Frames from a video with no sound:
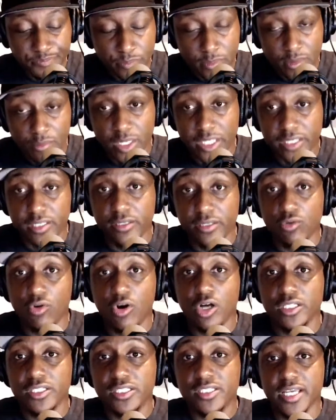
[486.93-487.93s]
But the New
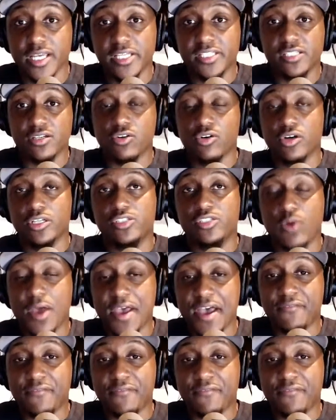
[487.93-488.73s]
Orleans Saints are going to have